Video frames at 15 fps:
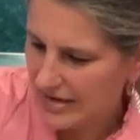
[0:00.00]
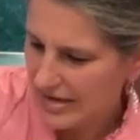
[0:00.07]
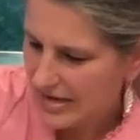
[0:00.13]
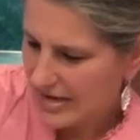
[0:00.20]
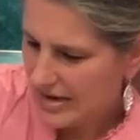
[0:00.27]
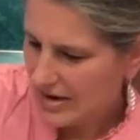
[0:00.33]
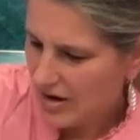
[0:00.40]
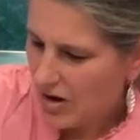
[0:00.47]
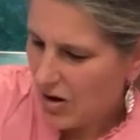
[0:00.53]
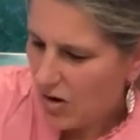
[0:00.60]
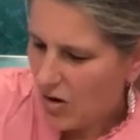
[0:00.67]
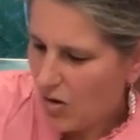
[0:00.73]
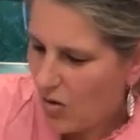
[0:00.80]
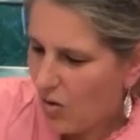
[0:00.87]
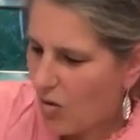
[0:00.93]
put
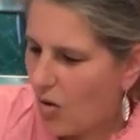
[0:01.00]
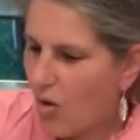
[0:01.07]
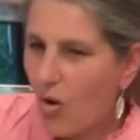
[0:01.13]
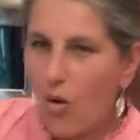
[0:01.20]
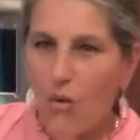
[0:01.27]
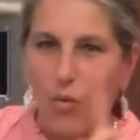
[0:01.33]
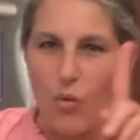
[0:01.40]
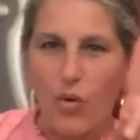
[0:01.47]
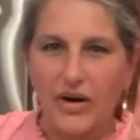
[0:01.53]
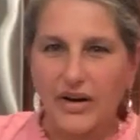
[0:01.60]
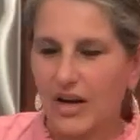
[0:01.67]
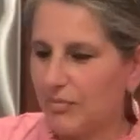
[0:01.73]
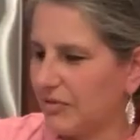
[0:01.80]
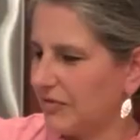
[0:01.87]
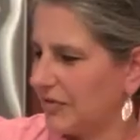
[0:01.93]
1
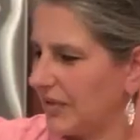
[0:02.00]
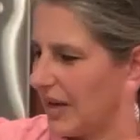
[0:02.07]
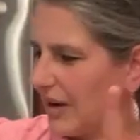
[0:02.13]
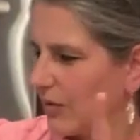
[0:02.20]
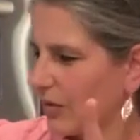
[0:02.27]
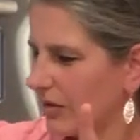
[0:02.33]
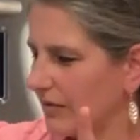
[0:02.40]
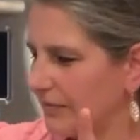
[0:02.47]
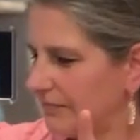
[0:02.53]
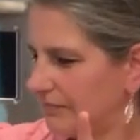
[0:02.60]
cup of flour,